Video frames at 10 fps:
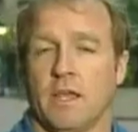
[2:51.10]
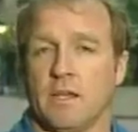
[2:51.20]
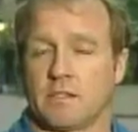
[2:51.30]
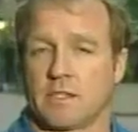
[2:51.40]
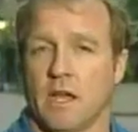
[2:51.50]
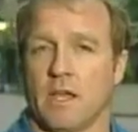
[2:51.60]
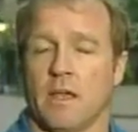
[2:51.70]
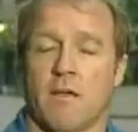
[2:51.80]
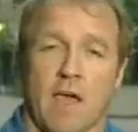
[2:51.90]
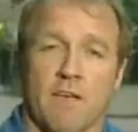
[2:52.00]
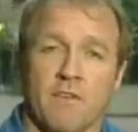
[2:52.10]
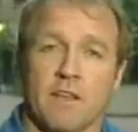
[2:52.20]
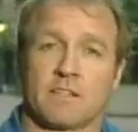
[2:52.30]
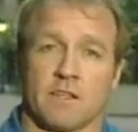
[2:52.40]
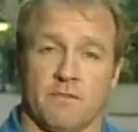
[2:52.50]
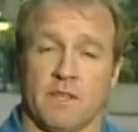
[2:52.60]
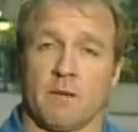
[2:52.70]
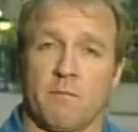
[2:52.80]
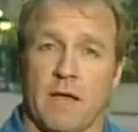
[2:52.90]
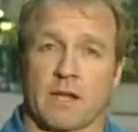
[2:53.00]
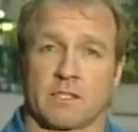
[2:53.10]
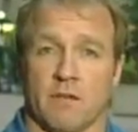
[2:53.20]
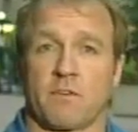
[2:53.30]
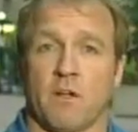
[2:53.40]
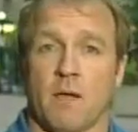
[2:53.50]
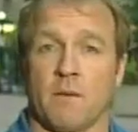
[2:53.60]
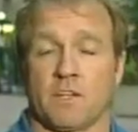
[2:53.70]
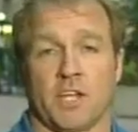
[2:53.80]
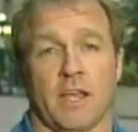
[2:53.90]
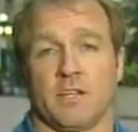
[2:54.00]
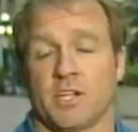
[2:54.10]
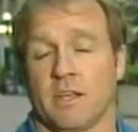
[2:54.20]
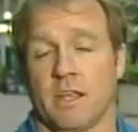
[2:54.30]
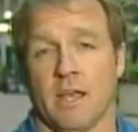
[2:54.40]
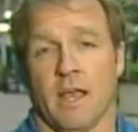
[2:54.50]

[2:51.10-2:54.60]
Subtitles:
is evidence of the impacts of climate change, and